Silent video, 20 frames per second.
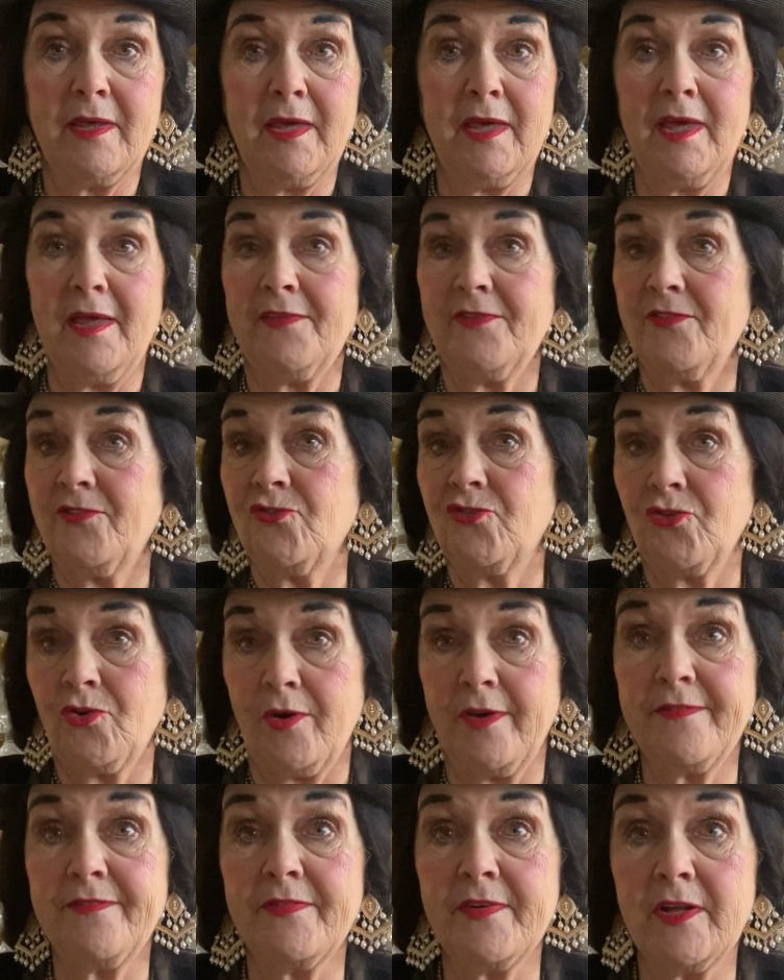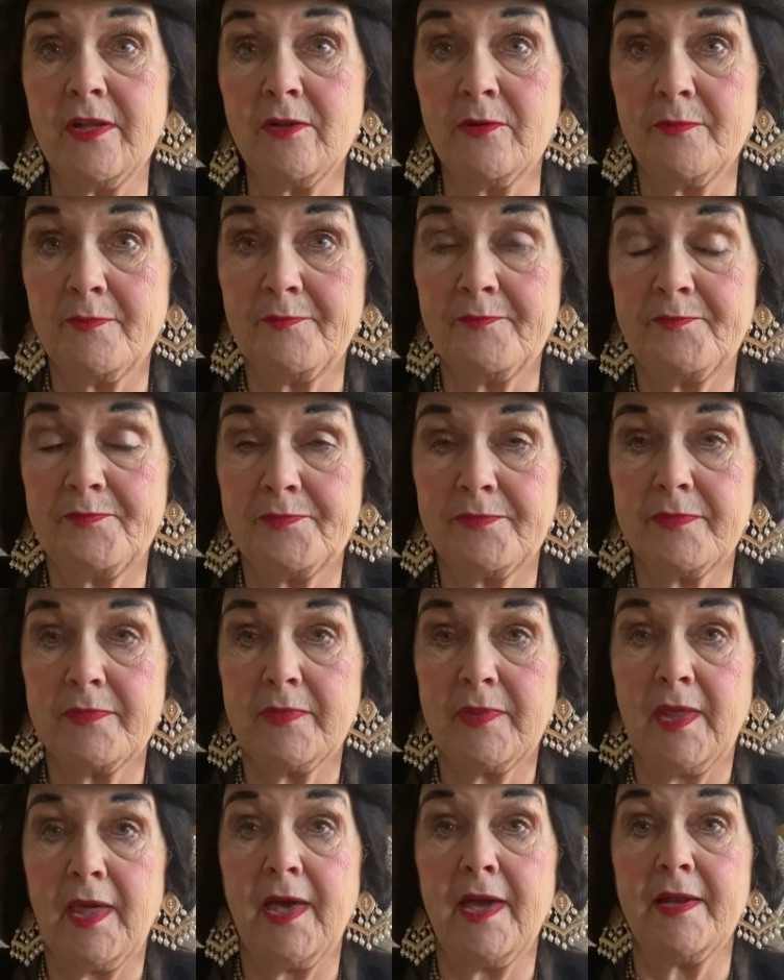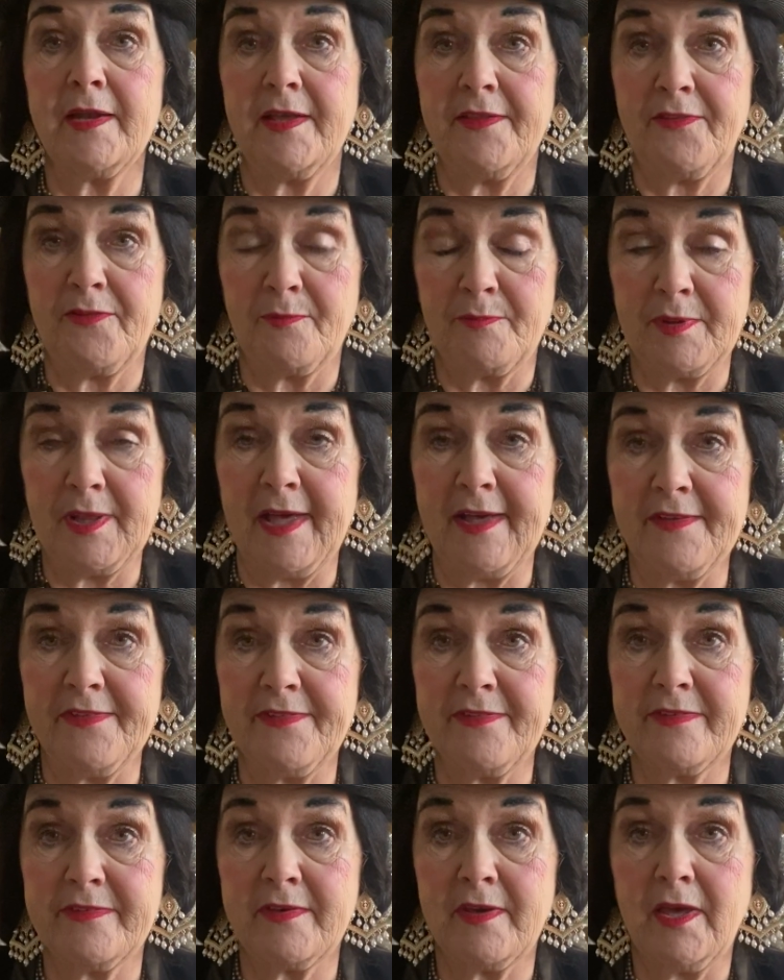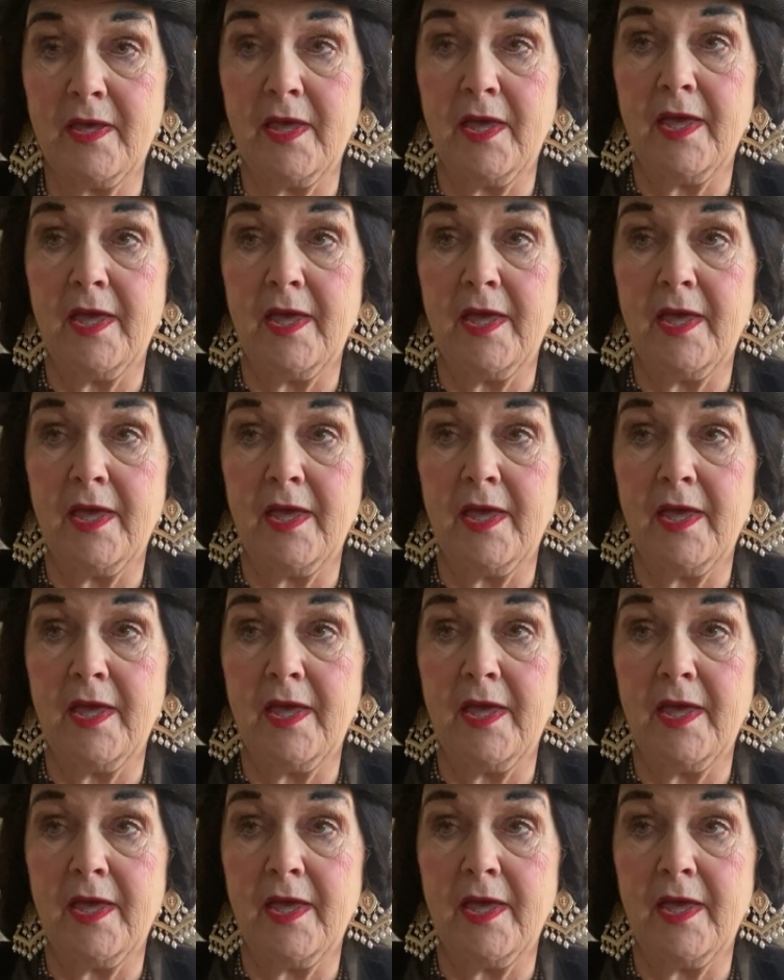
it's joyful and it's blessed.